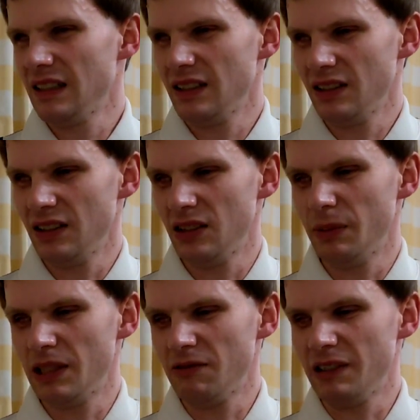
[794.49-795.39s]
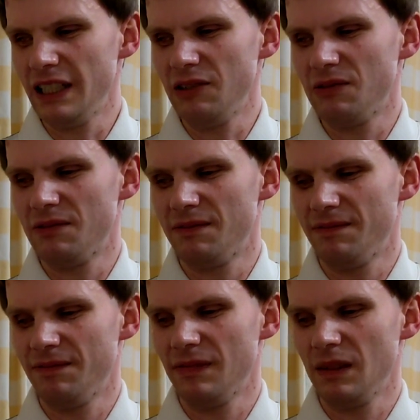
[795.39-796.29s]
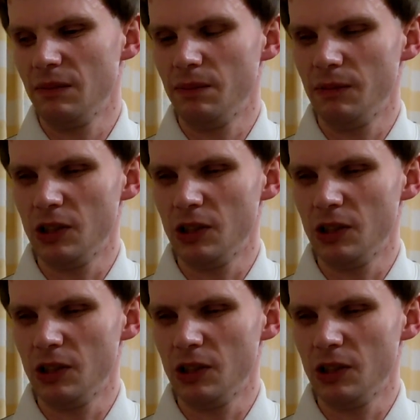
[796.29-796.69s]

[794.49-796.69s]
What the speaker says: there's a bit of rail just